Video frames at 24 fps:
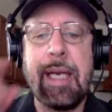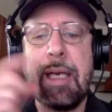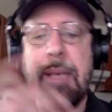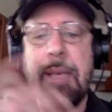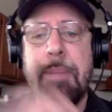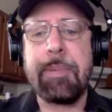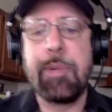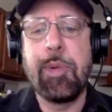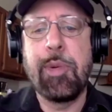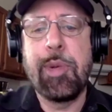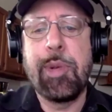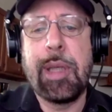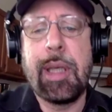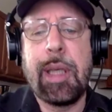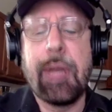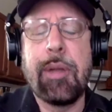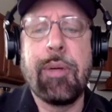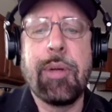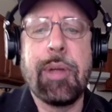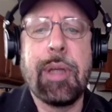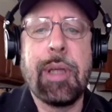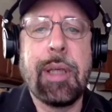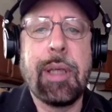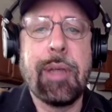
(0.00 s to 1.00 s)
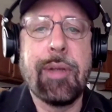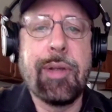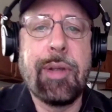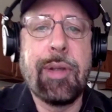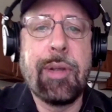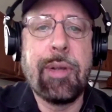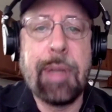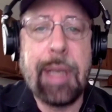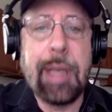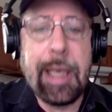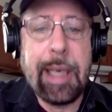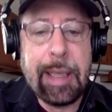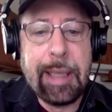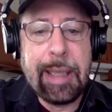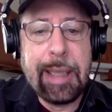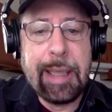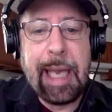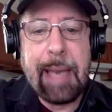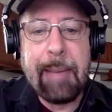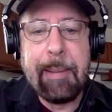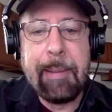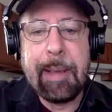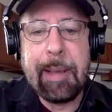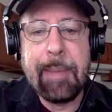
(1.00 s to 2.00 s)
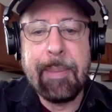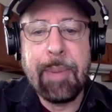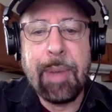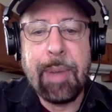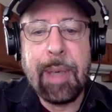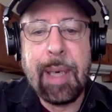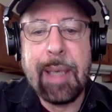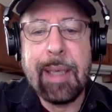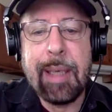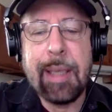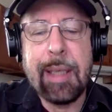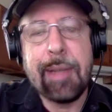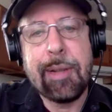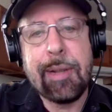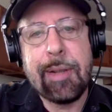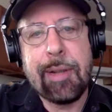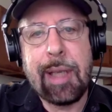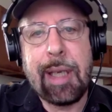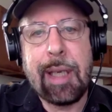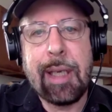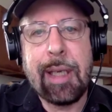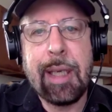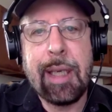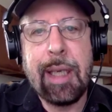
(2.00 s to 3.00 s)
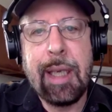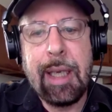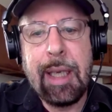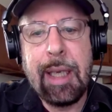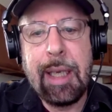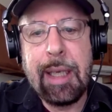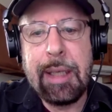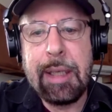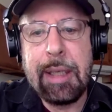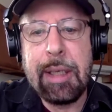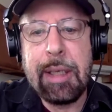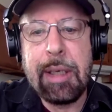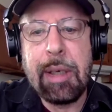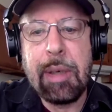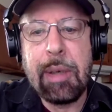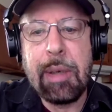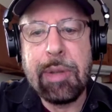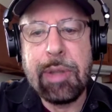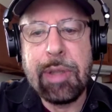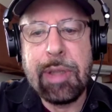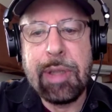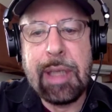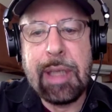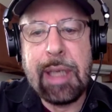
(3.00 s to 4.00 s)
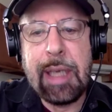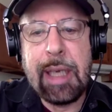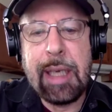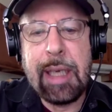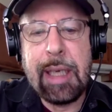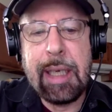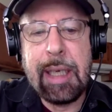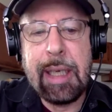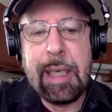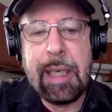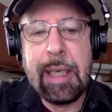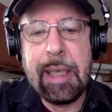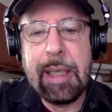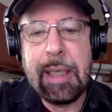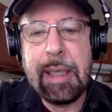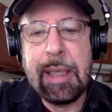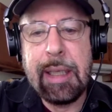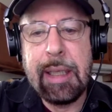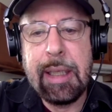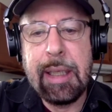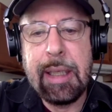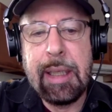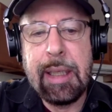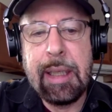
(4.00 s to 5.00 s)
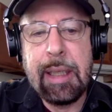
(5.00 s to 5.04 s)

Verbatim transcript: It helps with other things too, like naming products, like negotiating,